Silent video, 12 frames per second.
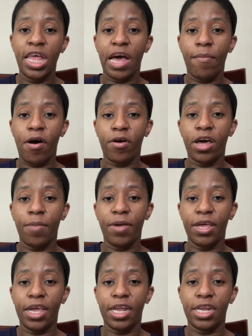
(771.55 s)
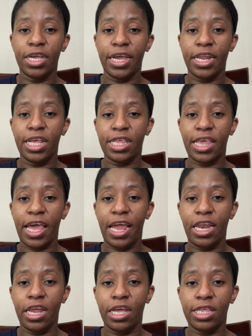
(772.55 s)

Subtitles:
about coming in to get his head